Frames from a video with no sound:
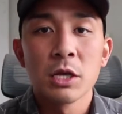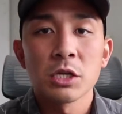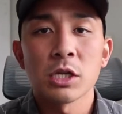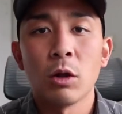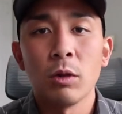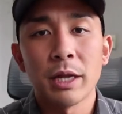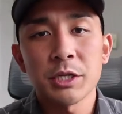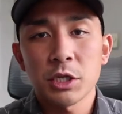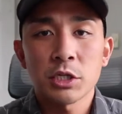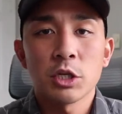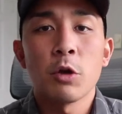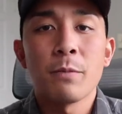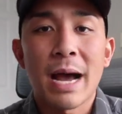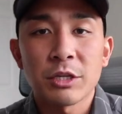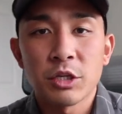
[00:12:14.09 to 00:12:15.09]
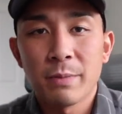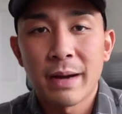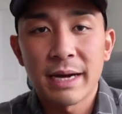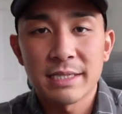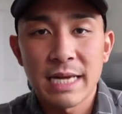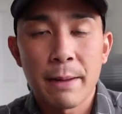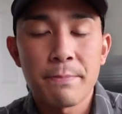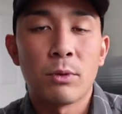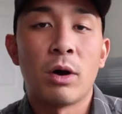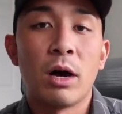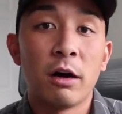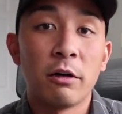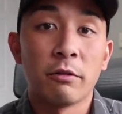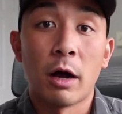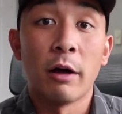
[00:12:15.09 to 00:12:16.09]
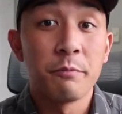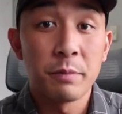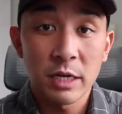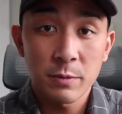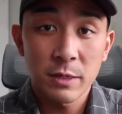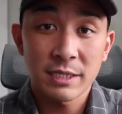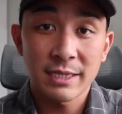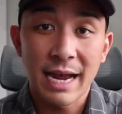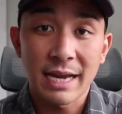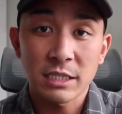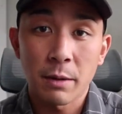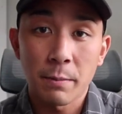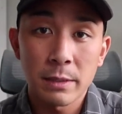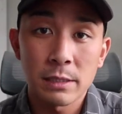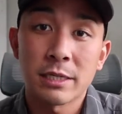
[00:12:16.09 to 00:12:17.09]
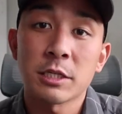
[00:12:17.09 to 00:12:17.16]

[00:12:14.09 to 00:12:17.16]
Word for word: So let's just go back to my example of a B2B SaaS company.